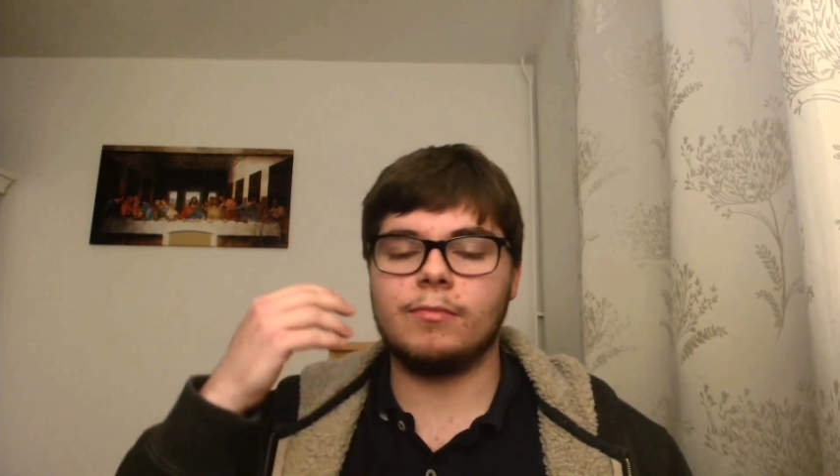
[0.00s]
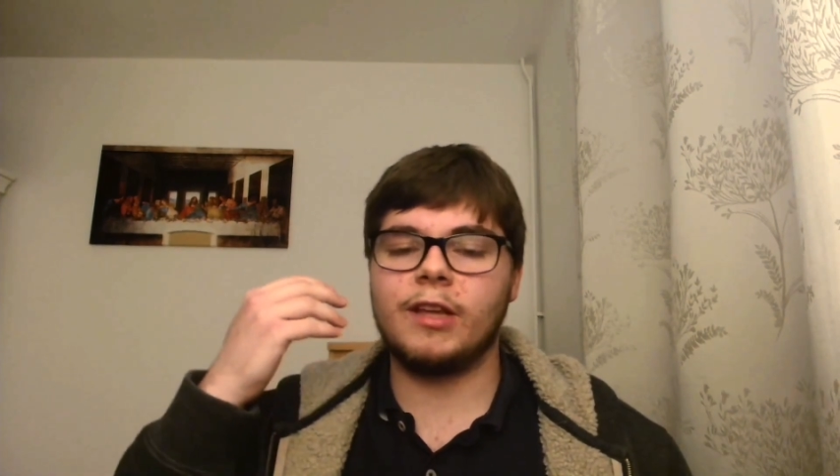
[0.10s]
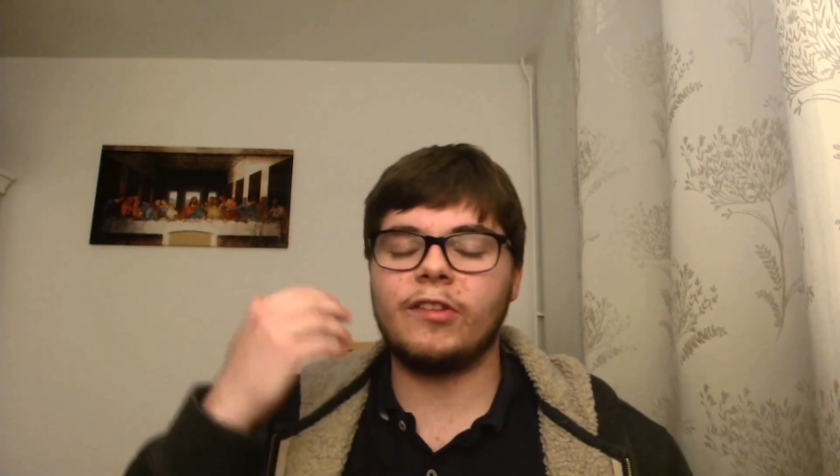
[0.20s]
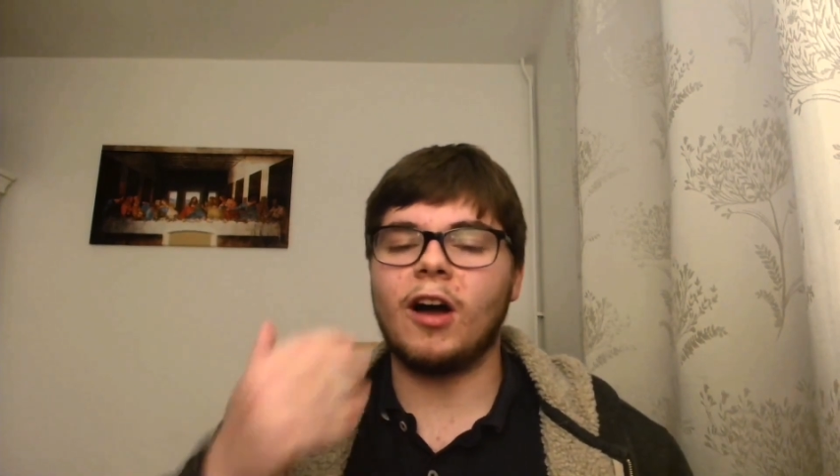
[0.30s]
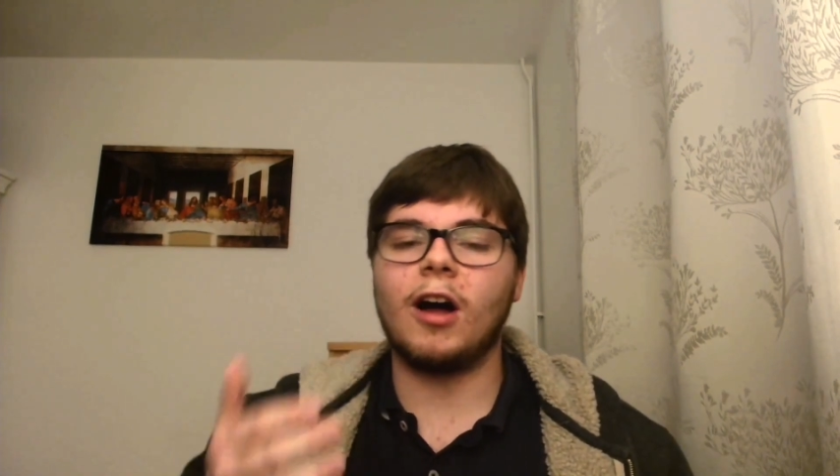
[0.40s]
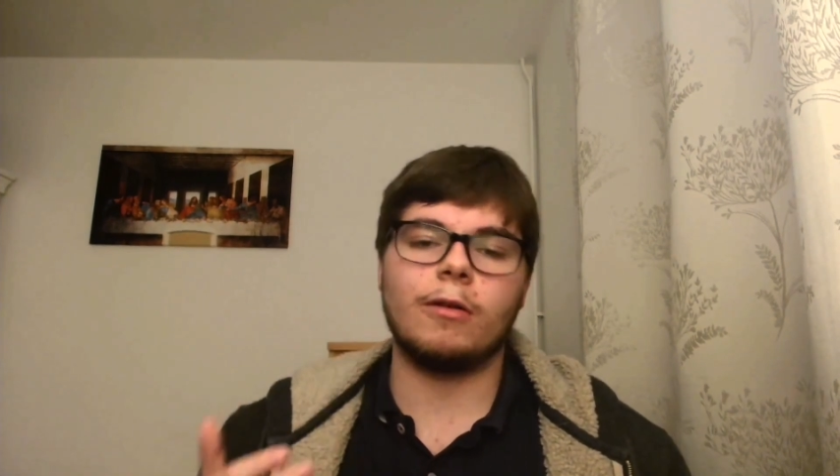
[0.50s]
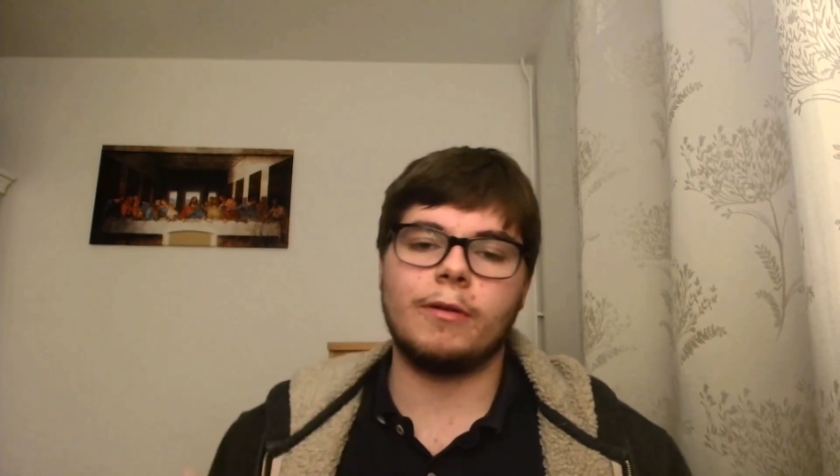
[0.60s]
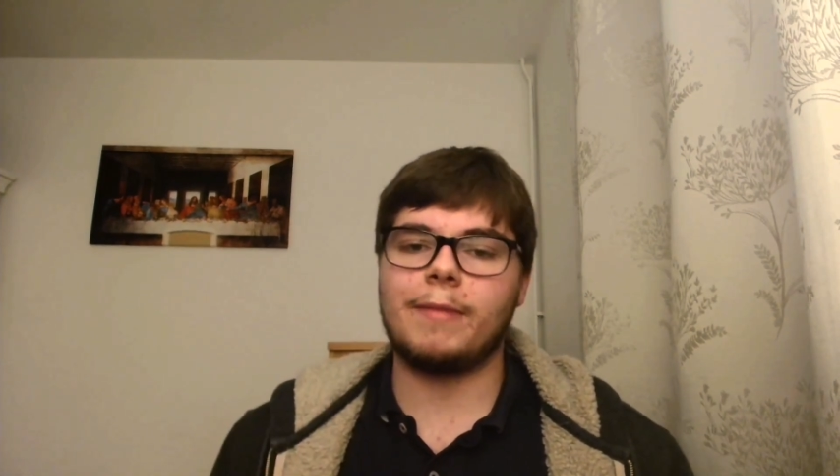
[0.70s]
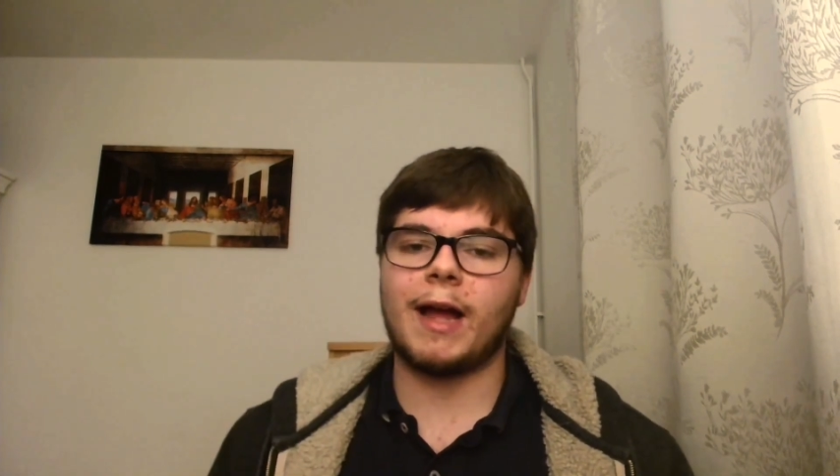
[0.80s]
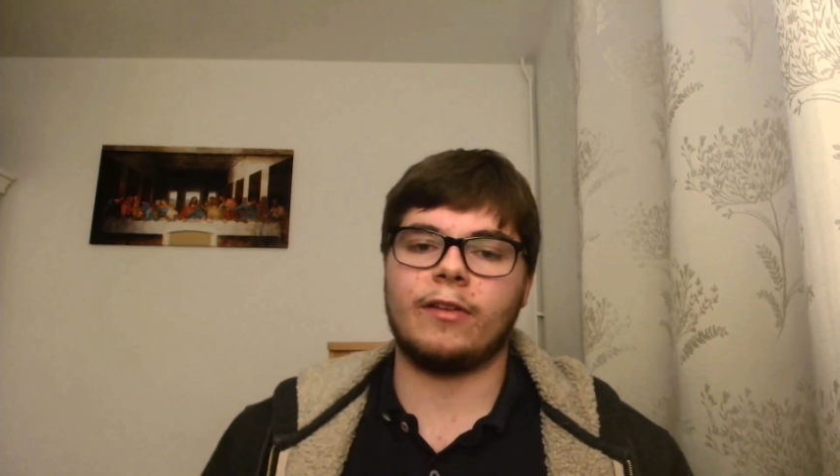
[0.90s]

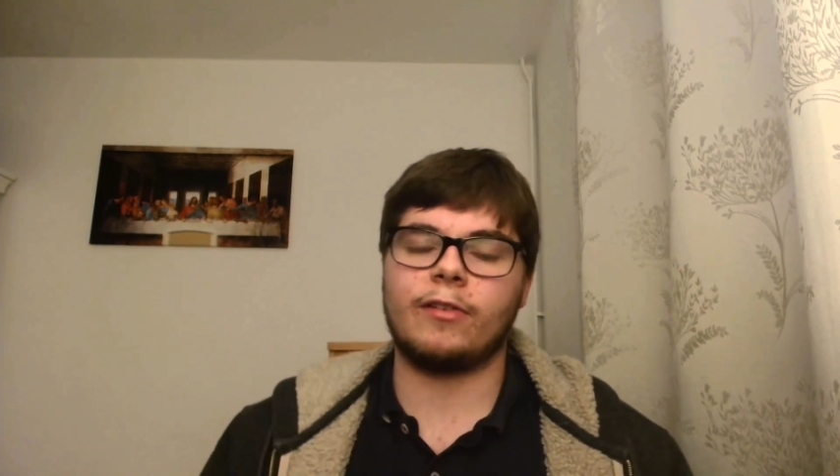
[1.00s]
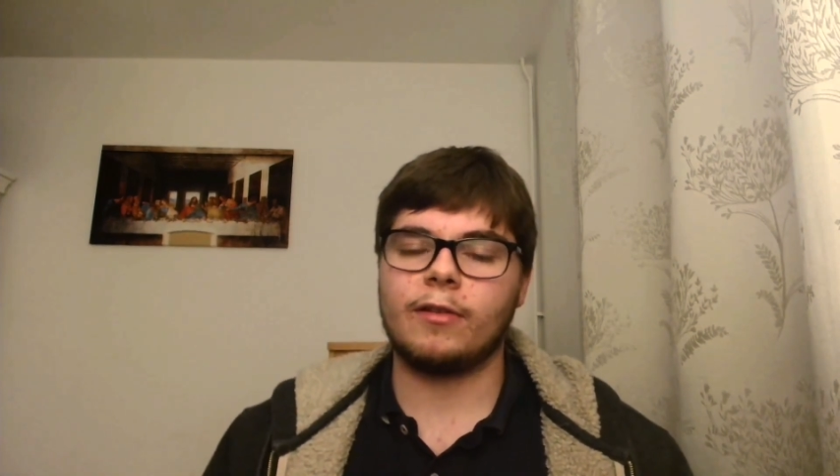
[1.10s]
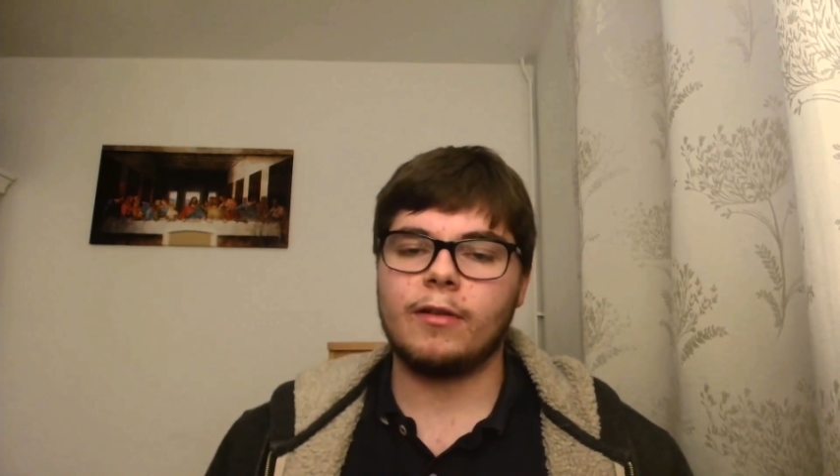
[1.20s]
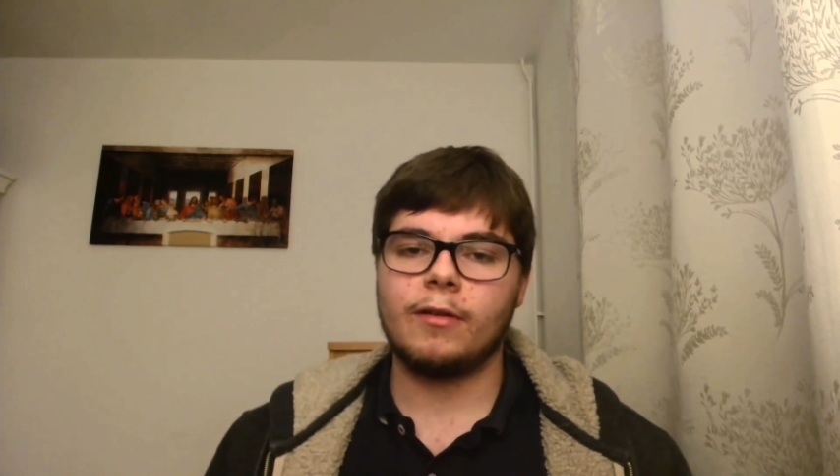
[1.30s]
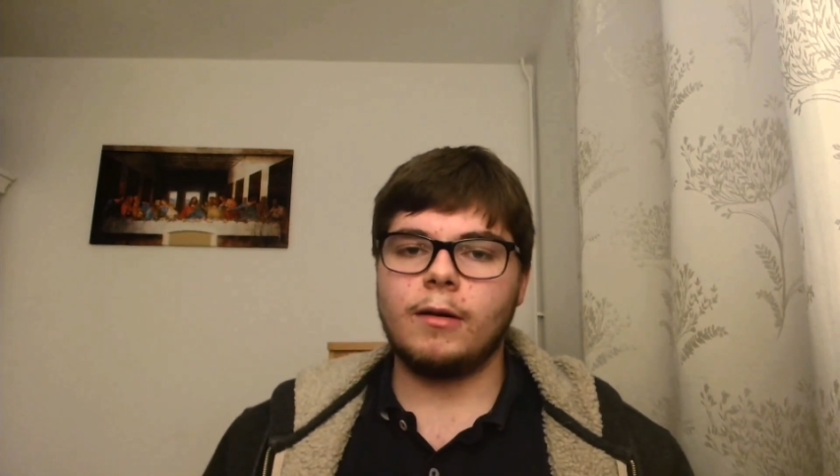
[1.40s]
guitar at Mass,